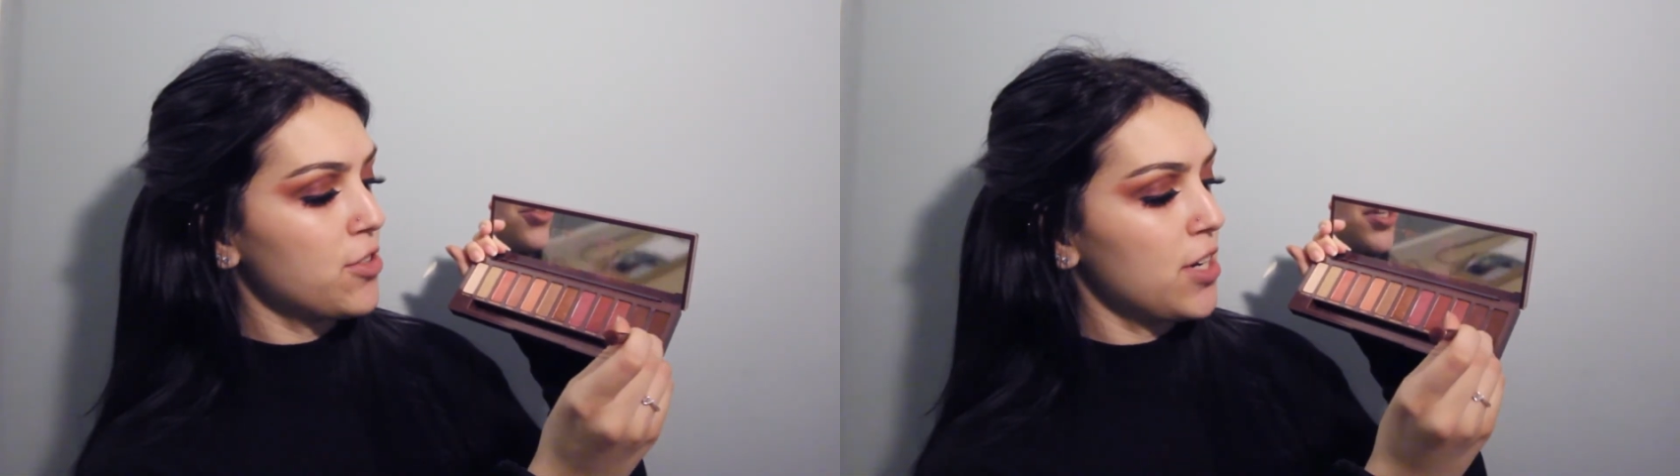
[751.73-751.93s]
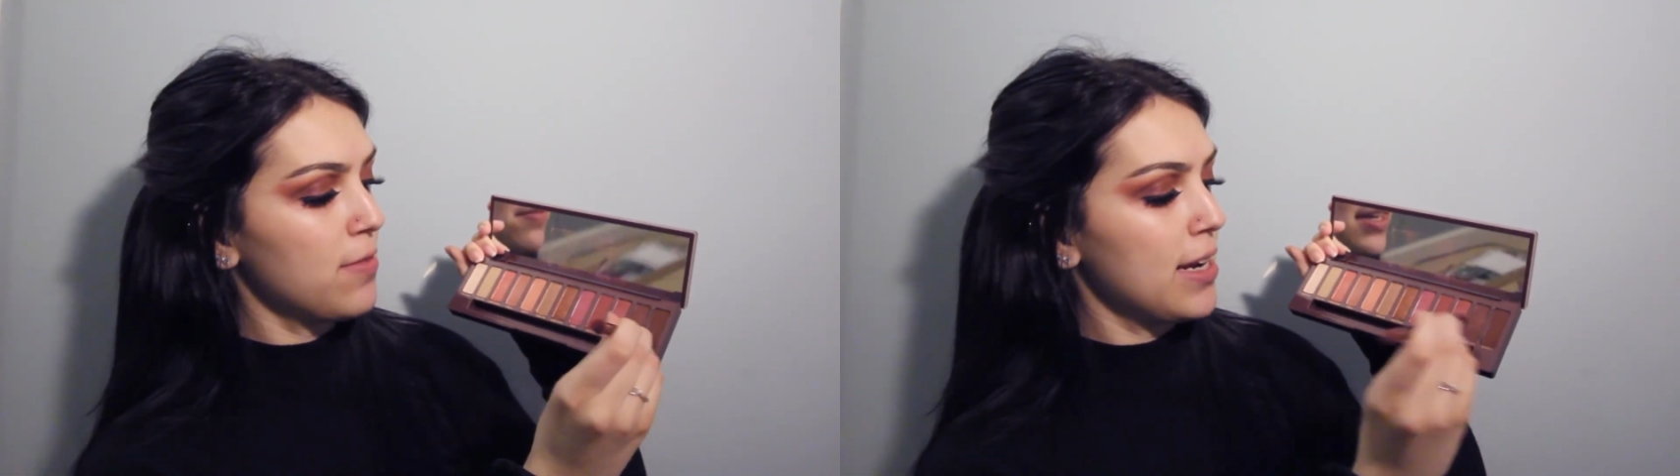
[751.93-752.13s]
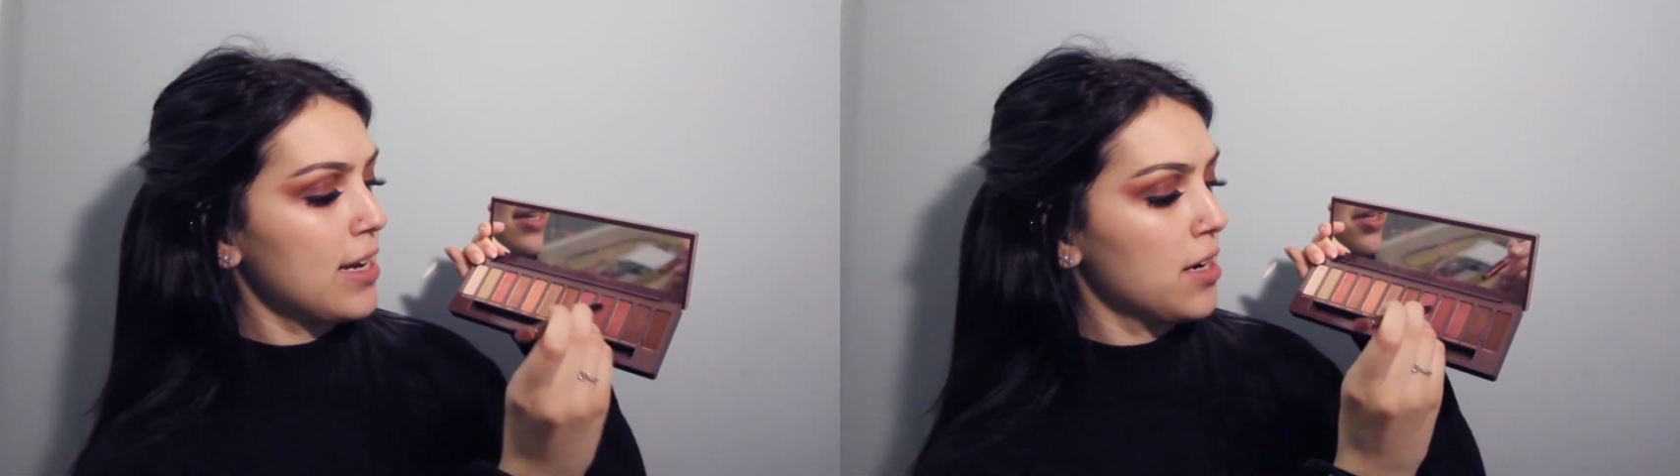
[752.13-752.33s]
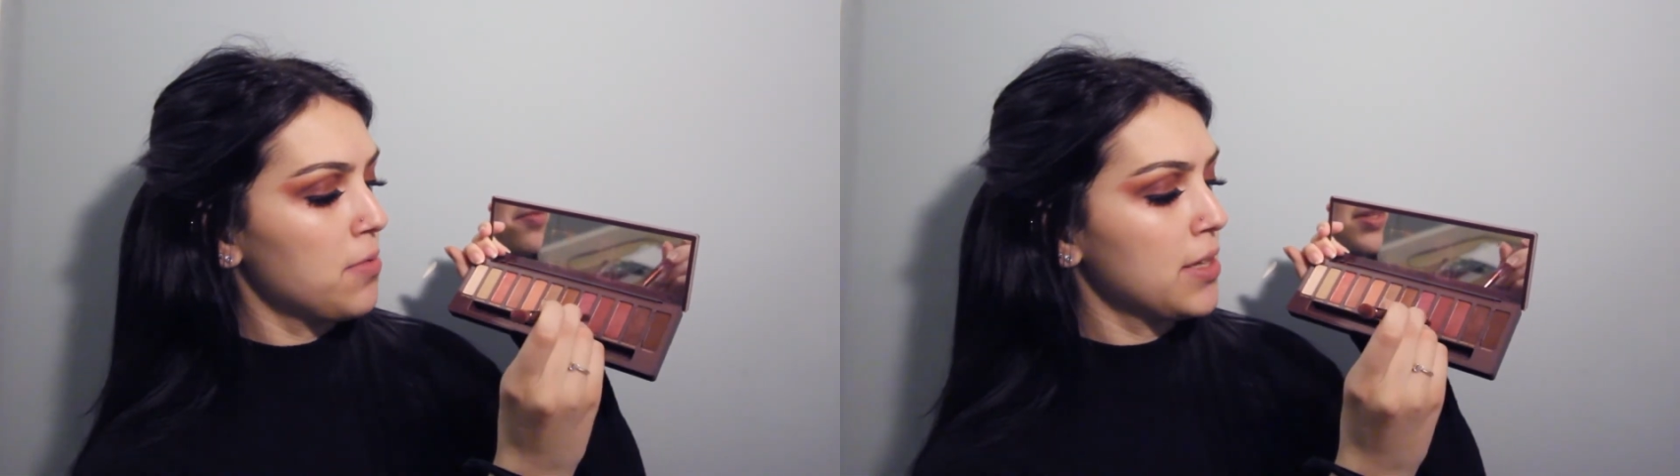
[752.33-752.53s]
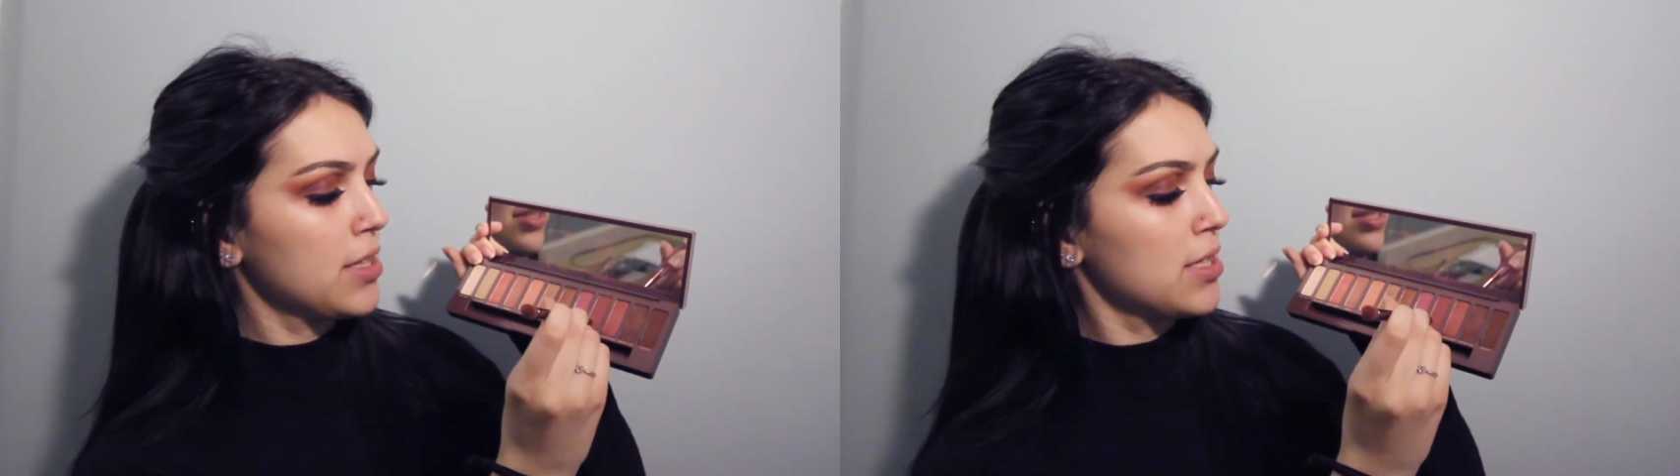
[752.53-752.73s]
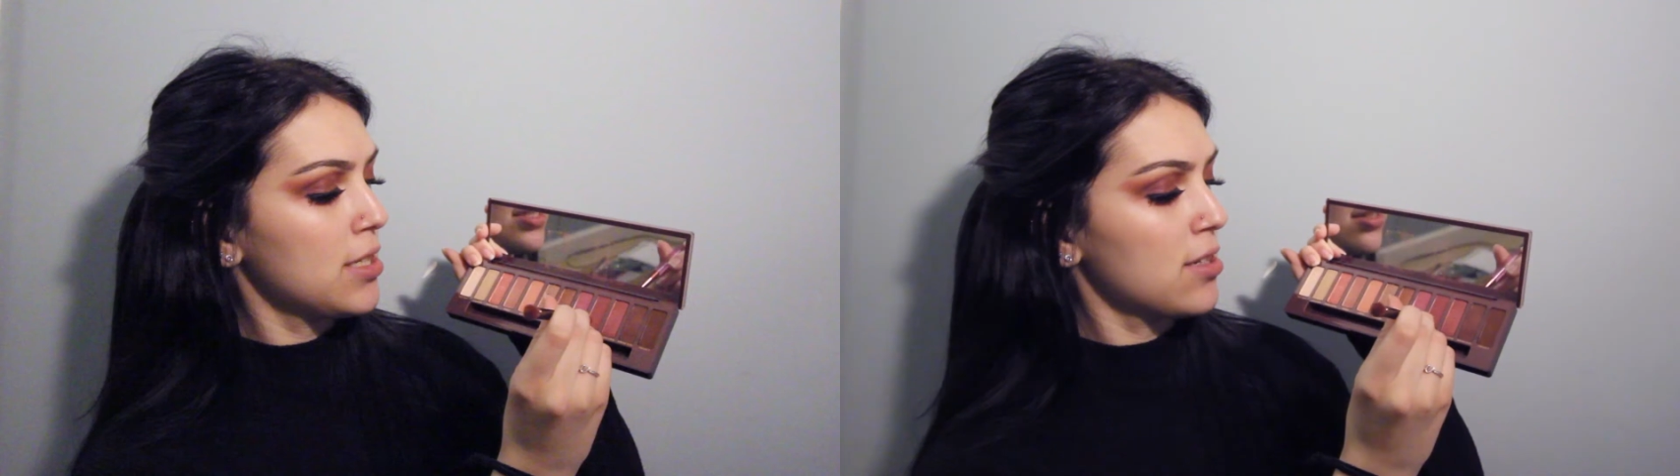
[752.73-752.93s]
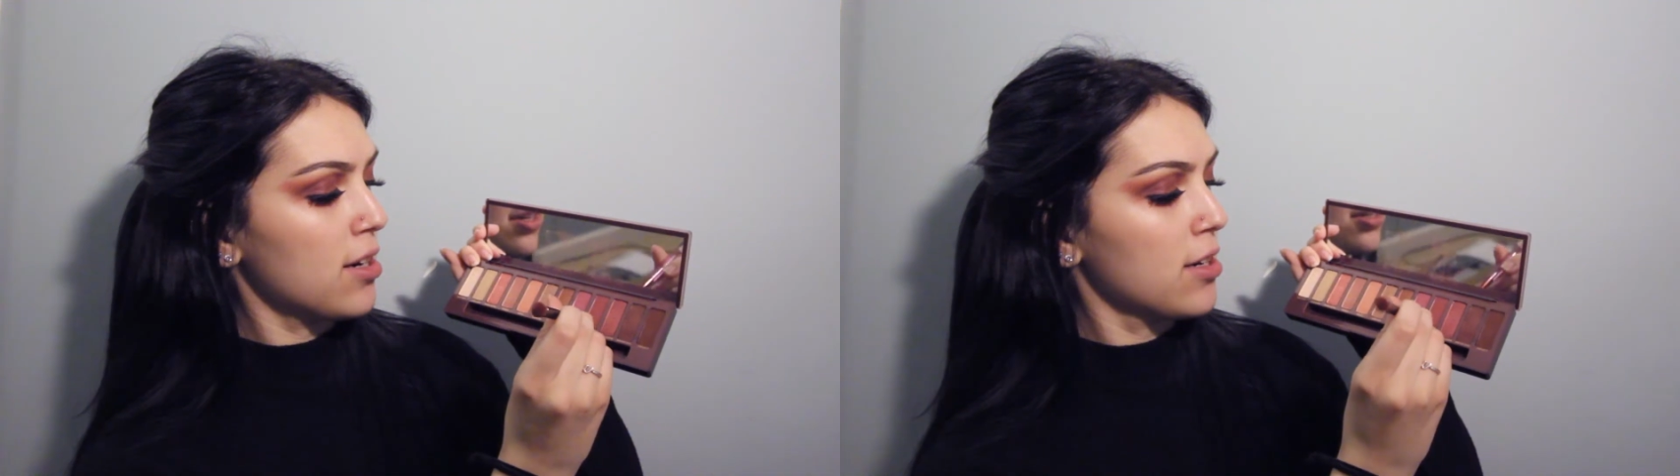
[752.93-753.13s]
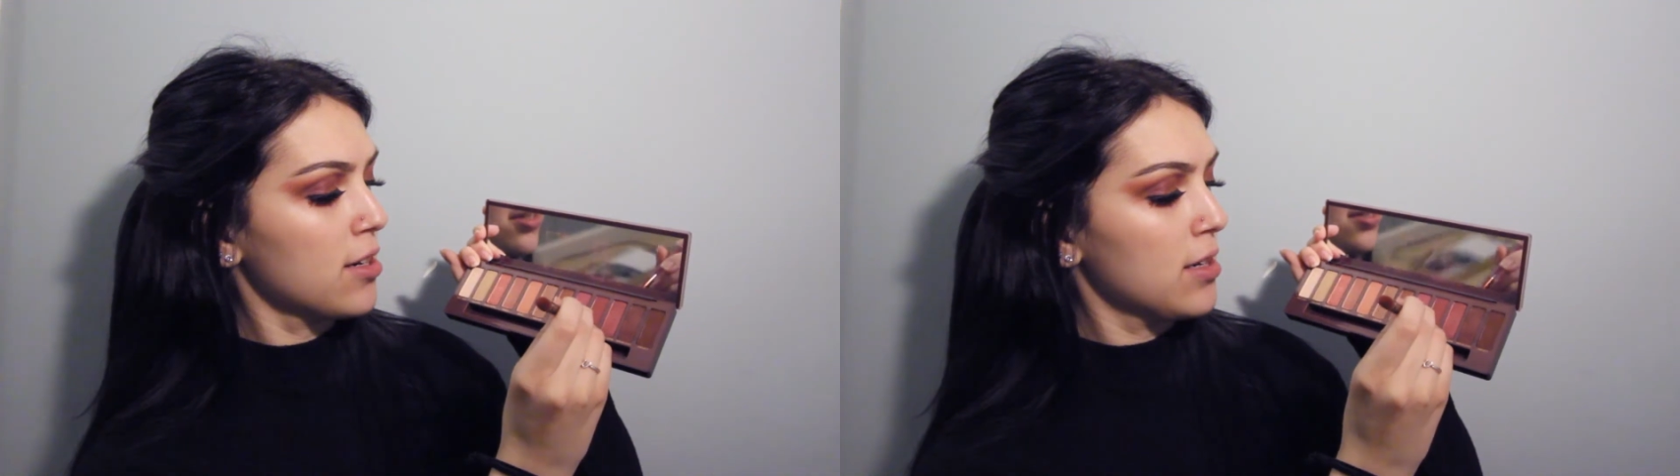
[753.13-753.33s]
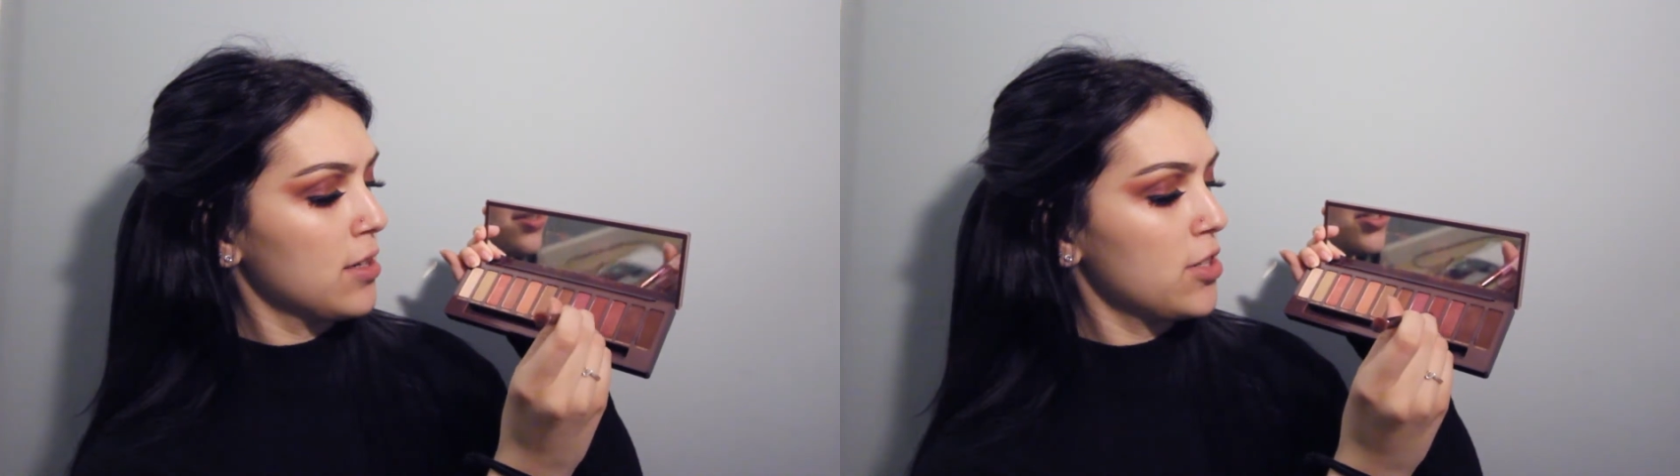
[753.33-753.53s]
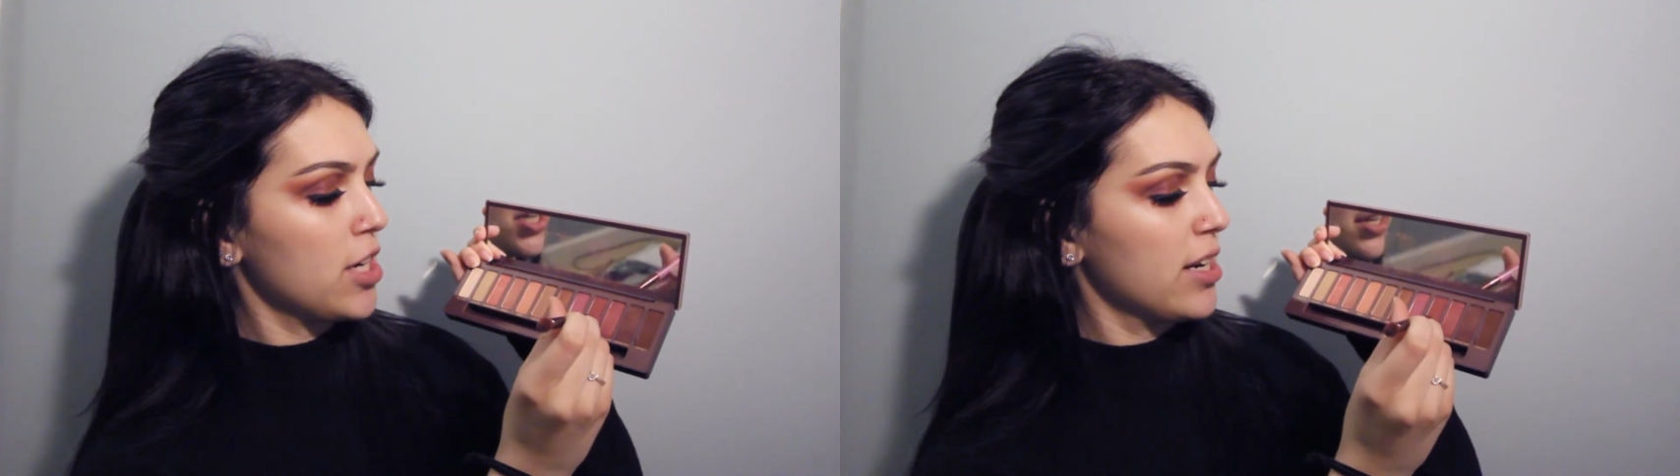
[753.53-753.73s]
shade right here with this
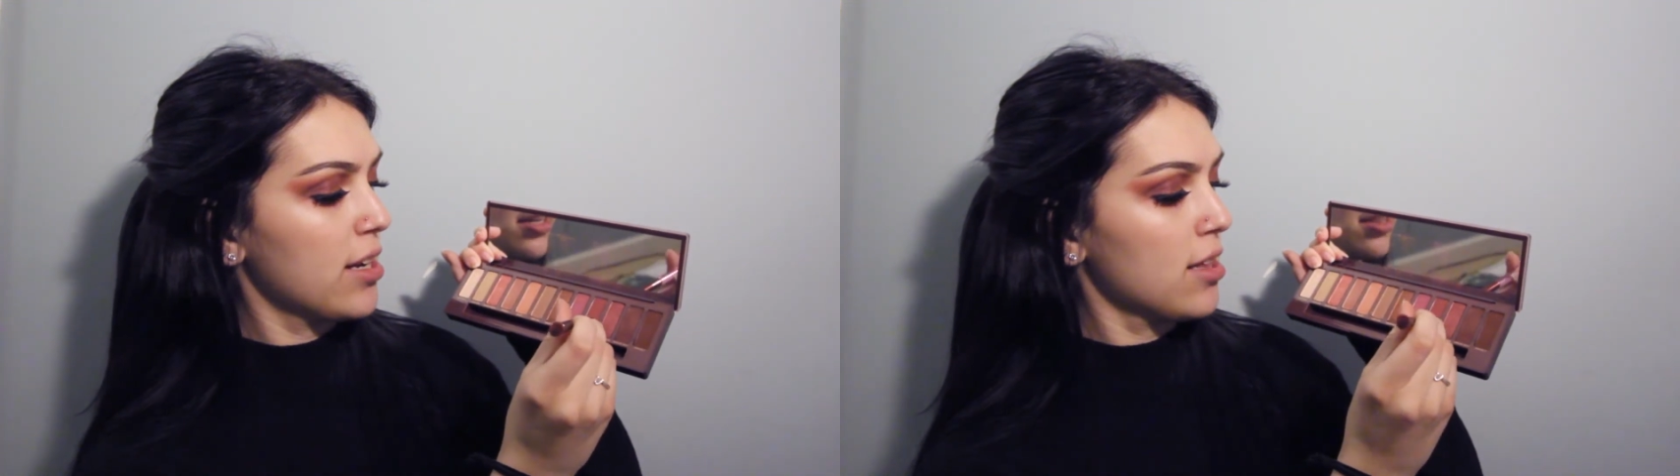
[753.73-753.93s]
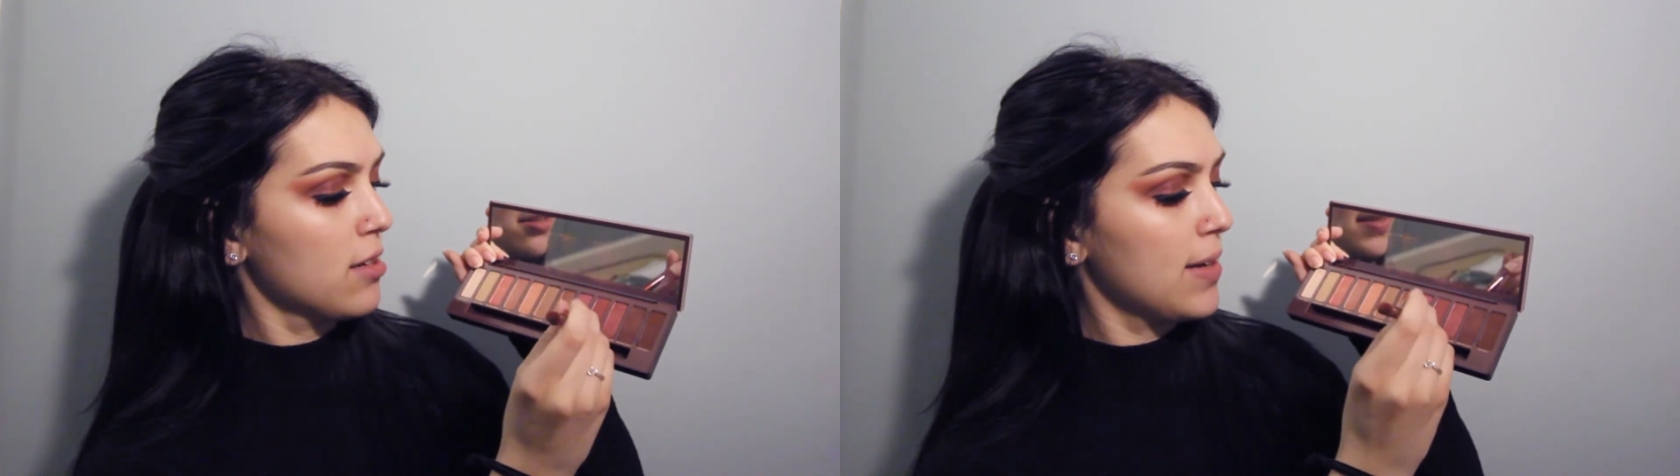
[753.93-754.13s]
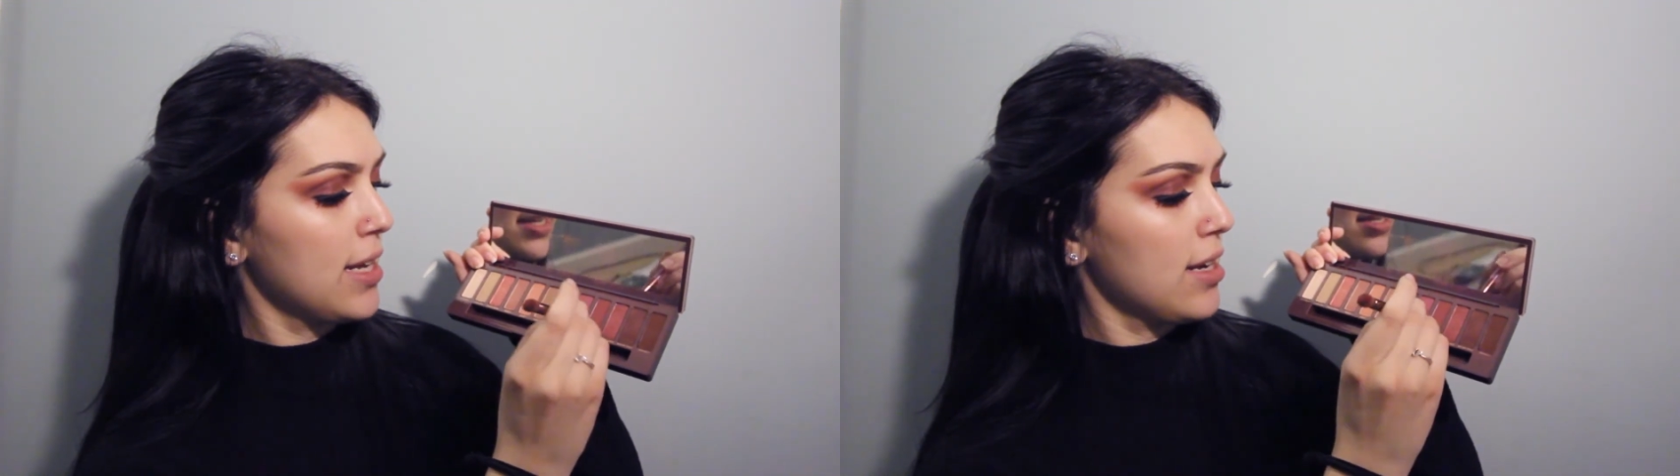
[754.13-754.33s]
darker cherry color right